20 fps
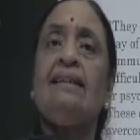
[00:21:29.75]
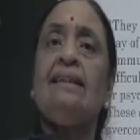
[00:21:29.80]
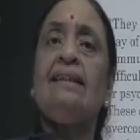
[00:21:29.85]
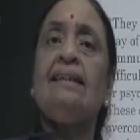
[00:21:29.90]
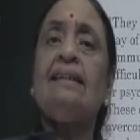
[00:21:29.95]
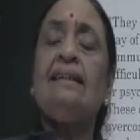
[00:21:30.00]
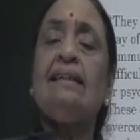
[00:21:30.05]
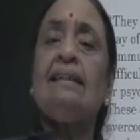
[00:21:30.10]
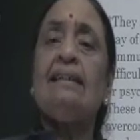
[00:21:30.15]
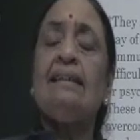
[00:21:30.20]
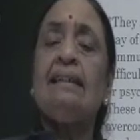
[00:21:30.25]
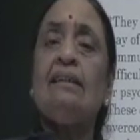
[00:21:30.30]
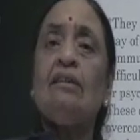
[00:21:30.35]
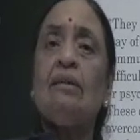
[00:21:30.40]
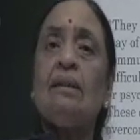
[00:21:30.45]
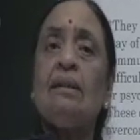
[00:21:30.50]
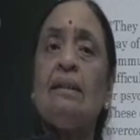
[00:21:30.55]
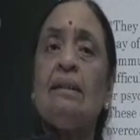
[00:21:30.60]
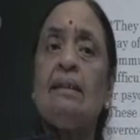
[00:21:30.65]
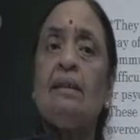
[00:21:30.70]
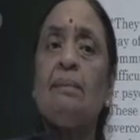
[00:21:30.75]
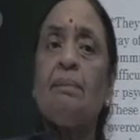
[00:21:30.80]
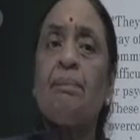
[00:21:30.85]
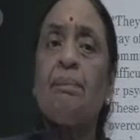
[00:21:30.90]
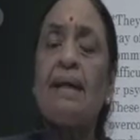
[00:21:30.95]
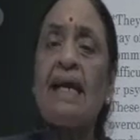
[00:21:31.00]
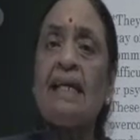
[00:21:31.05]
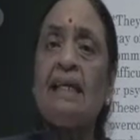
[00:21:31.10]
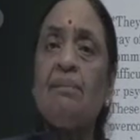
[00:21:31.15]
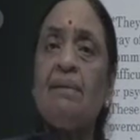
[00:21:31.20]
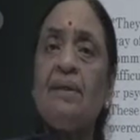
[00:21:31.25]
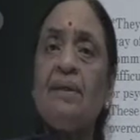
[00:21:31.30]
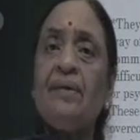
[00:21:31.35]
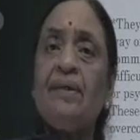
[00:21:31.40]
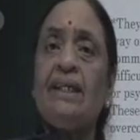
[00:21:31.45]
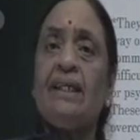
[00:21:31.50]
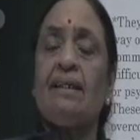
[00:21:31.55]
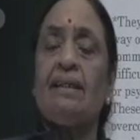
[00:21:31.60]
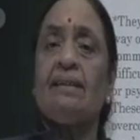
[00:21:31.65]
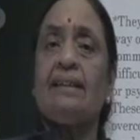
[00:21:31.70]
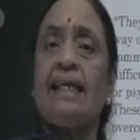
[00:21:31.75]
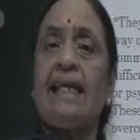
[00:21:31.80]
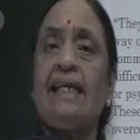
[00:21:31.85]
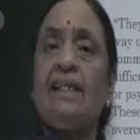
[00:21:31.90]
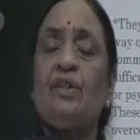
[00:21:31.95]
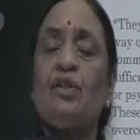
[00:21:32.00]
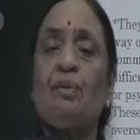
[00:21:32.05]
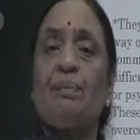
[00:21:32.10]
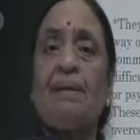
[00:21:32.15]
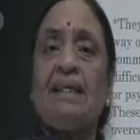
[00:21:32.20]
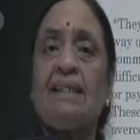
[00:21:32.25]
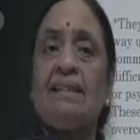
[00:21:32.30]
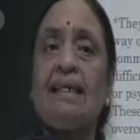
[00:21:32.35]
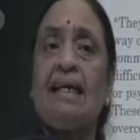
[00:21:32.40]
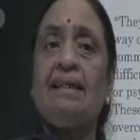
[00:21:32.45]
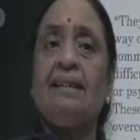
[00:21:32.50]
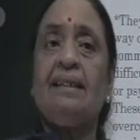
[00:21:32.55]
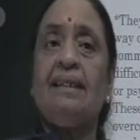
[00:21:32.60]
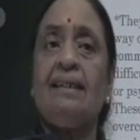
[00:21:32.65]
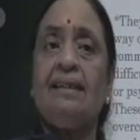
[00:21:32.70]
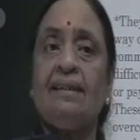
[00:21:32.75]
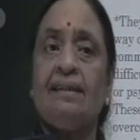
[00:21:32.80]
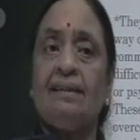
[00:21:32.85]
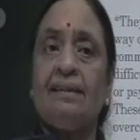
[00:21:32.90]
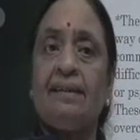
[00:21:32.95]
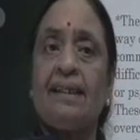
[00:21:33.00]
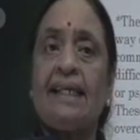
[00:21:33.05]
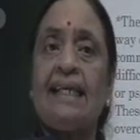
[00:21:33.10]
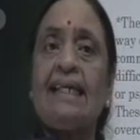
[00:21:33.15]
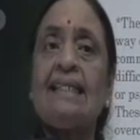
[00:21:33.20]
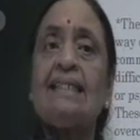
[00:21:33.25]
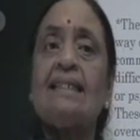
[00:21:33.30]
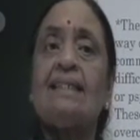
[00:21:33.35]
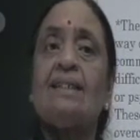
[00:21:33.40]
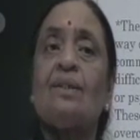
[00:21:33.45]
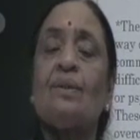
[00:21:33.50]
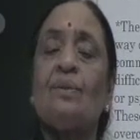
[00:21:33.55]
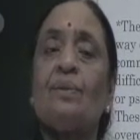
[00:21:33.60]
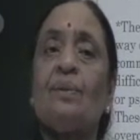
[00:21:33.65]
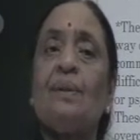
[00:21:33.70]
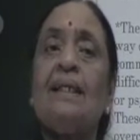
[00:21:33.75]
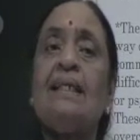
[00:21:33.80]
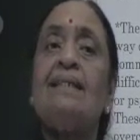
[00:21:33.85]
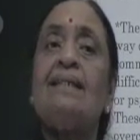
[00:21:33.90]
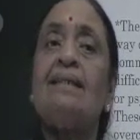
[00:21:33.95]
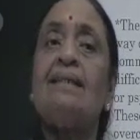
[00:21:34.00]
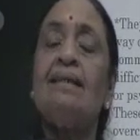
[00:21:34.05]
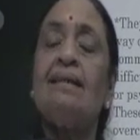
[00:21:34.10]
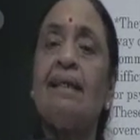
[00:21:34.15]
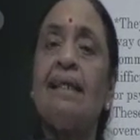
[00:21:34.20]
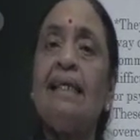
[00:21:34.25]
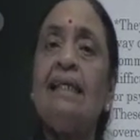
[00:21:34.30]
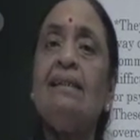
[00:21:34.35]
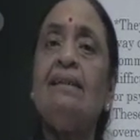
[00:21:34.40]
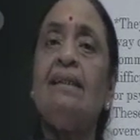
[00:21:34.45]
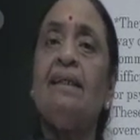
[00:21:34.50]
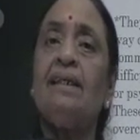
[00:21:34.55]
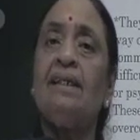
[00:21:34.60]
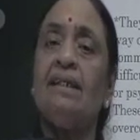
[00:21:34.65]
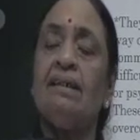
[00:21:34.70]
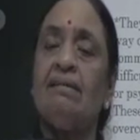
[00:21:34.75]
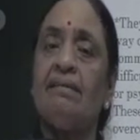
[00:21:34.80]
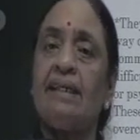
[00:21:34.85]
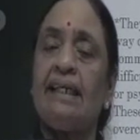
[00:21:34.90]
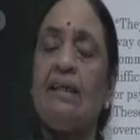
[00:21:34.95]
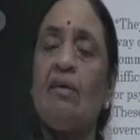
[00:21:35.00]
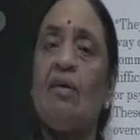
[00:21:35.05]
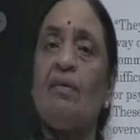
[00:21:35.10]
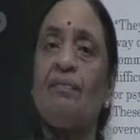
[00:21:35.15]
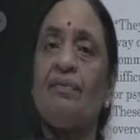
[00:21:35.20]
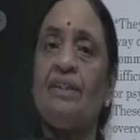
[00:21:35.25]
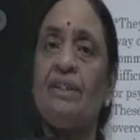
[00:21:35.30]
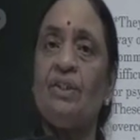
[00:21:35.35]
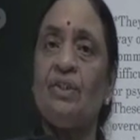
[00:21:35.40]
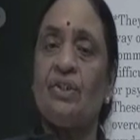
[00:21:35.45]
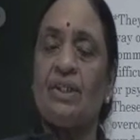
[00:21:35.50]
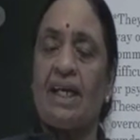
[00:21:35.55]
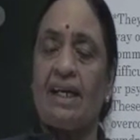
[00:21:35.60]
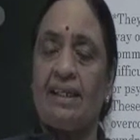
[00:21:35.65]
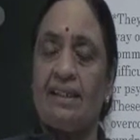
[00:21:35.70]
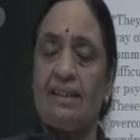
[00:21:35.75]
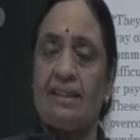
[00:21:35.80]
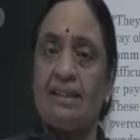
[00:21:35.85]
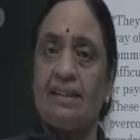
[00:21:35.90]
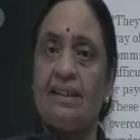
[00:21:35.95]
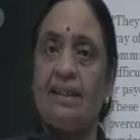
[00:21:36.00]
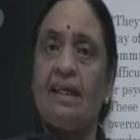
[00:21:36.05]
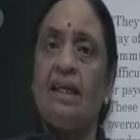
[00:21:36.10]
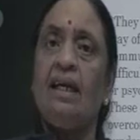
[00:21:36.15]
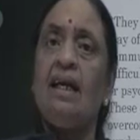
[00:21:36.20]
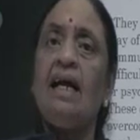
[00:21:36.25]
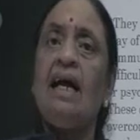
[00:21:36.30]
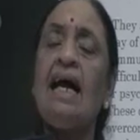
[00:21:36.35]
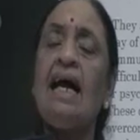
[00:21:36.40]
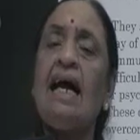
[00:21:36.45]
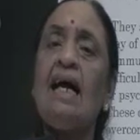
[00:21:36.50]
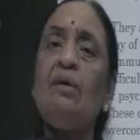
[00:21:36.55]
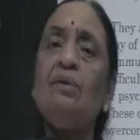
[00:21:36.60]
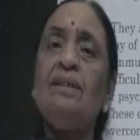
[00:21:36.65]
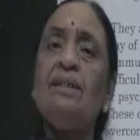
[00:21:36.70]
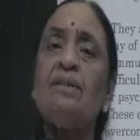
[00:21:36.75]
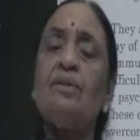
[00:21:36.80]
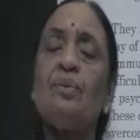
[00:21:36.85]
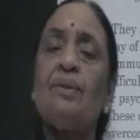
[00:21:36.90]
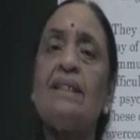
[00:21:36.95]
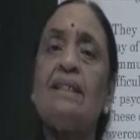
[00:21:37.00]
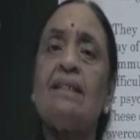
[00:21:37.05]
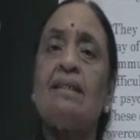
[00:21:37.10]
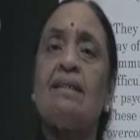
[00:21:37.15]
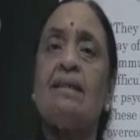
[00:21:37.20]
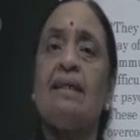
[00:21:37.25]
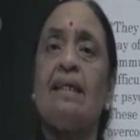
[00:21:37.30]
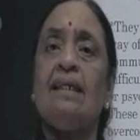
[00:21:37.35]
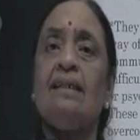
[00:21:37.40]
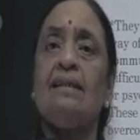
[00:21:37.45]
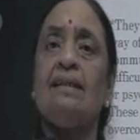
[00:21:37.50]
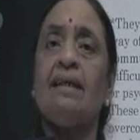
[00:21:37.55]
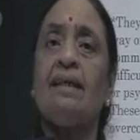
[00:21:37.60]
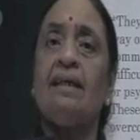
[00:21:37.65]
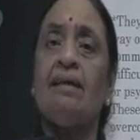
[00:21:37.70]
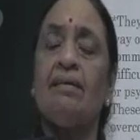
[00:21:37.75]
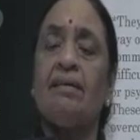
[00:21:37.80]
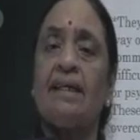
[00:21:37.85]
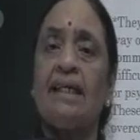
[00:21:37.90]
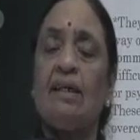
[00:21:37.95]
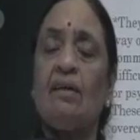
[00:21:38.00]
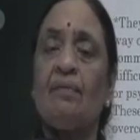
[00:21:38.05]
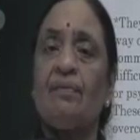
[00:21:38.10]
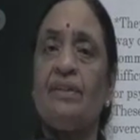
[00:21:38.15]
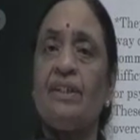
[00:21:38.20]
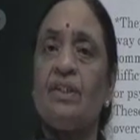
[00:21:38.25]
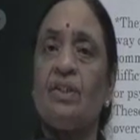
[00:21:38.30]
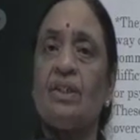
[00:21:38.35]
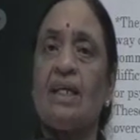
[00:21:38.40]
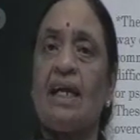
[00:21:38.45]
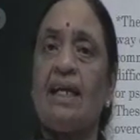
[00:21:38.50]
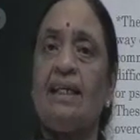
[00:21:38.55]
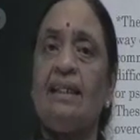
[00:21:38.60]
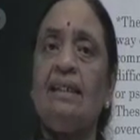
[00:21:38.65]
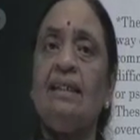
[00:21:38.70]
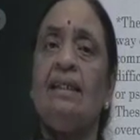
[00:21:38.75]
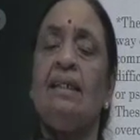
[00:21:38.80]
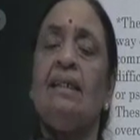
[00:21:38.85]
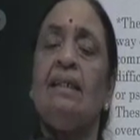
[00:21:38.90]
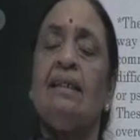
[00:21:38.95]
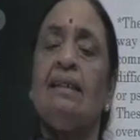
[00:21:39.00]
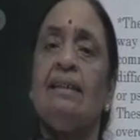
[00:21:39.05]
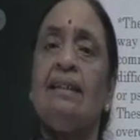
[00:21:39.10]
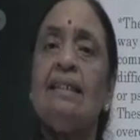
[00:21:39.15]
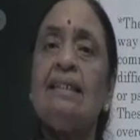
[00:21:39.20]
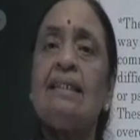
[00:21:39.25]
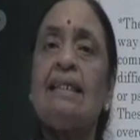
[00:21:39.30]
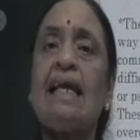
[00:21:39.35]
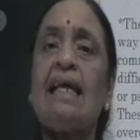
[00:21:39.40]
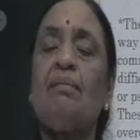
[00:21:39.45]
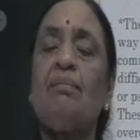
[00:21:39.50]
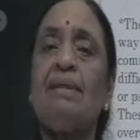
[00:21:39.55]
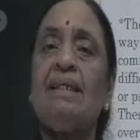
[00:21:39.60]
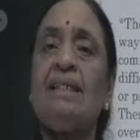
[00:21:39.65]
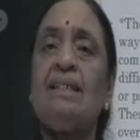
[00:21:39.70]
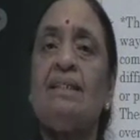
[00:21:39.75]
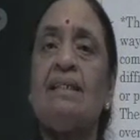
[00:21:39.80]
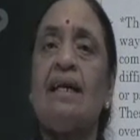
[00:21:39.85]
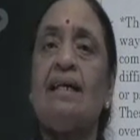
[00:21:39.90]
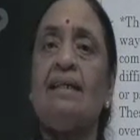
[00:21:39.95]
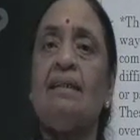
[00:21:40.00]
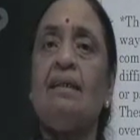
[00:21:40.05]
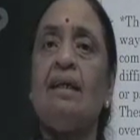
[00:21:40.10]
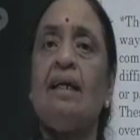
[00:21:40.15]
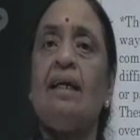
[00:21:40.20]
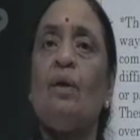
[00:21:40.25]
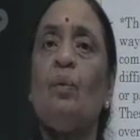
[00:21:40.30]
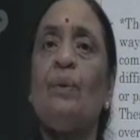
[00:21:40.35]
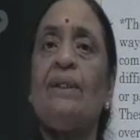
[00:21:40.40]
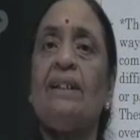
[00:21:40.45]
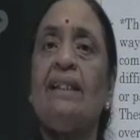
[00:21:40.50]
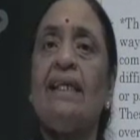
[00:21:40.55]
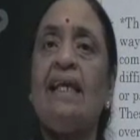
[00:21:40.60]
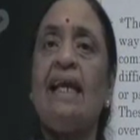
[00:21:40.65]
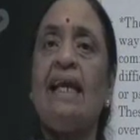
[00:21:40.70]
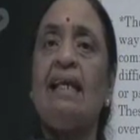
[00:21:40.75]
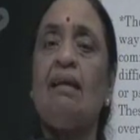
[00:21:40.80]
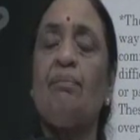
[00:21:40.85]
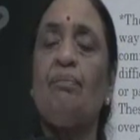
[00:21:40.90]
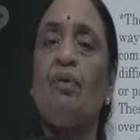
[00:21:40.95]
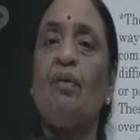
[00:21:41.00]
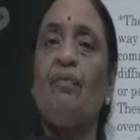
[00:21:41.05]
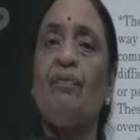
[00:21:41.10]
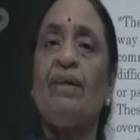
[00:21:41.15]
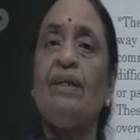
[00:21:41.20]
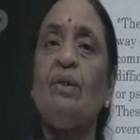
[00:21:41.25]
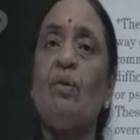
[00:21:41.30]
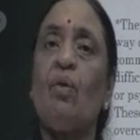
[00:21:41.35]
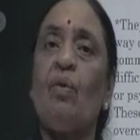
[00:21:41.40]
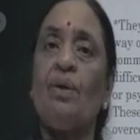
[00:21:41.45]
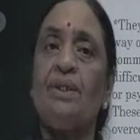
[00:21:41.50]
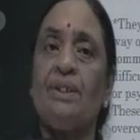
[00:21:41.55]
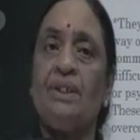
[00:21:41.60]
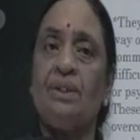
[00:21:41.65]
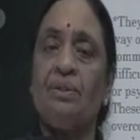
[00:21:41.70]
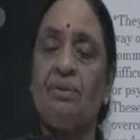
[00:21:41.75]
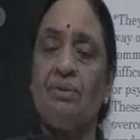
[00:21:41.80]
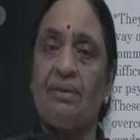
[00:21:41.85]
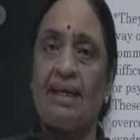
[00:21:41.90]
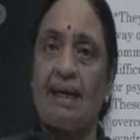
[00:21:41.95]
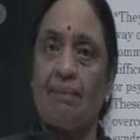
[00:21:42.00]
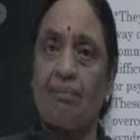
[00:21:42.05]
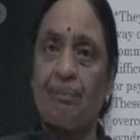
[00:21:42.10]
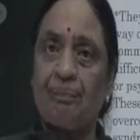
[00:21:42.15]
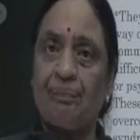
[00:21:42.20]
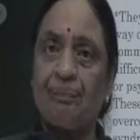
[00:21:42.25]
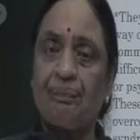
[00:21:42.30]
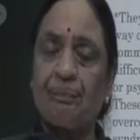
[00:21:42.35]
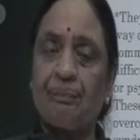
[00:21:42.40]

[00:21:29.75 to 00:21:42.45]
The primary thing to be done here is to screen the hearing of the child. How does one screen the hearing of the child? This can be done with the help of an audiogram.